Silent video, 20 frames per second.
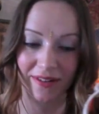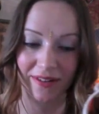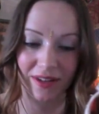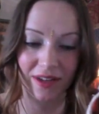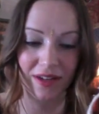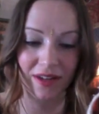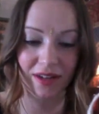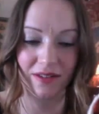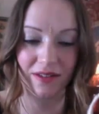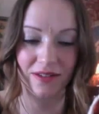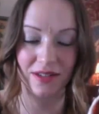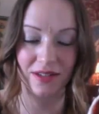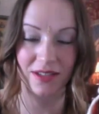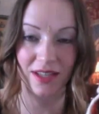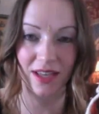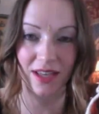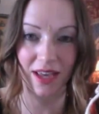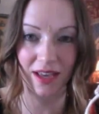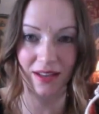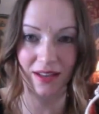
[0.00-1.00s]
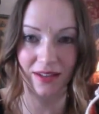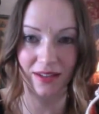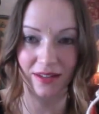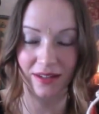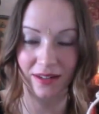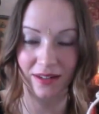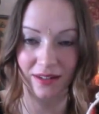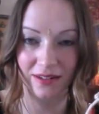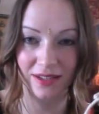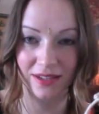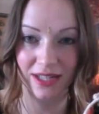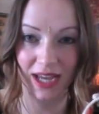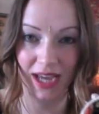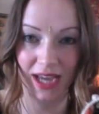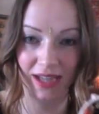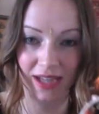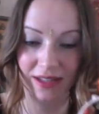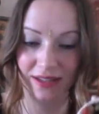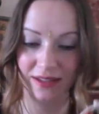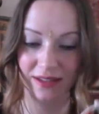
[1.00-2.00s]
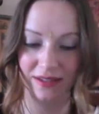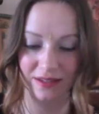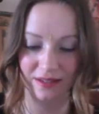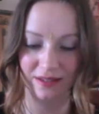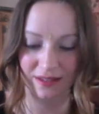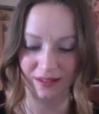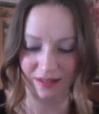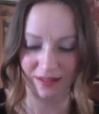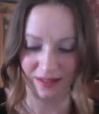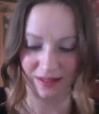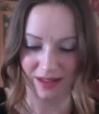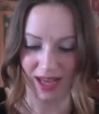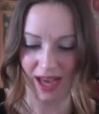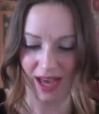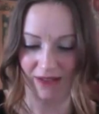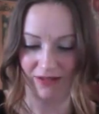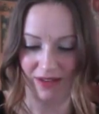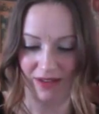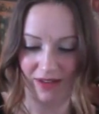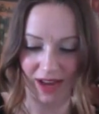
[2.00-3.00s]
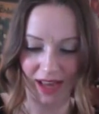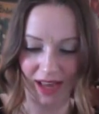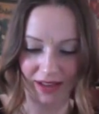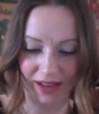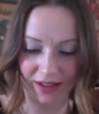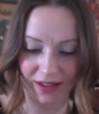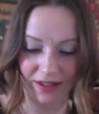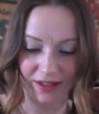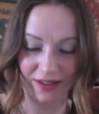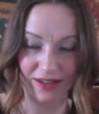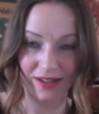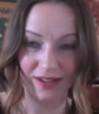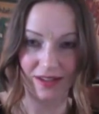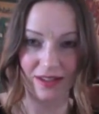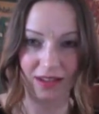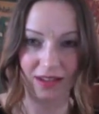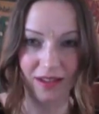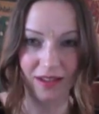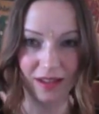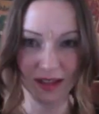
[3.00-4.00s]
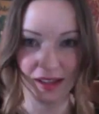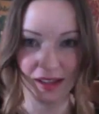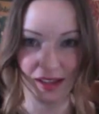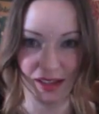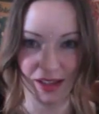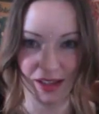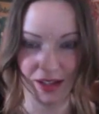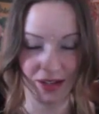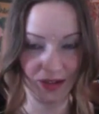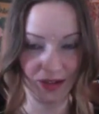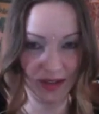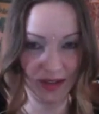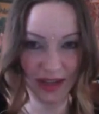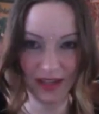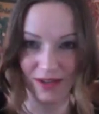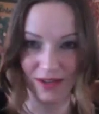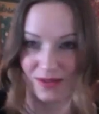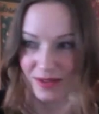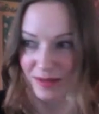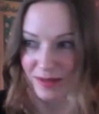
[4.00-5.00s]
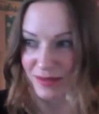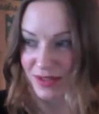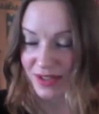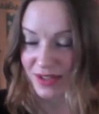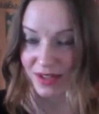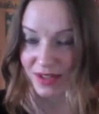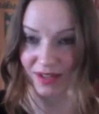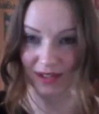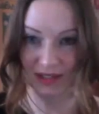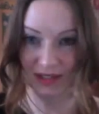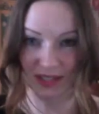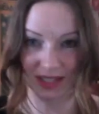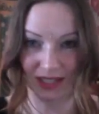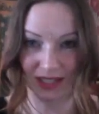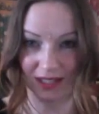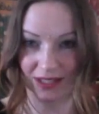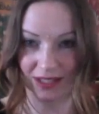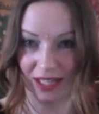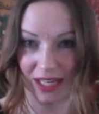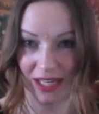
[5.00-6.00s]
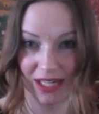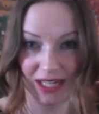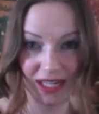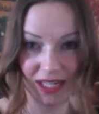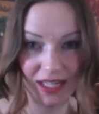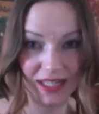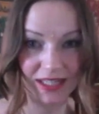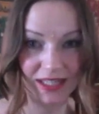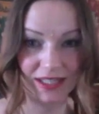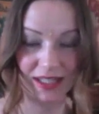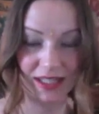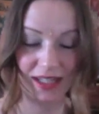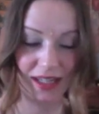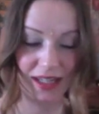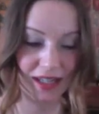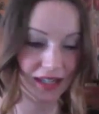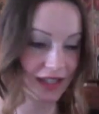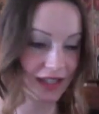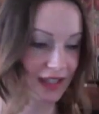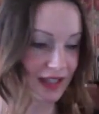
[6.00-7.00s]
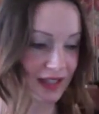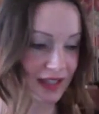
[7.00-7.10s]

You know, just like stags have their antlers, and, you know, they use them to get the ladies and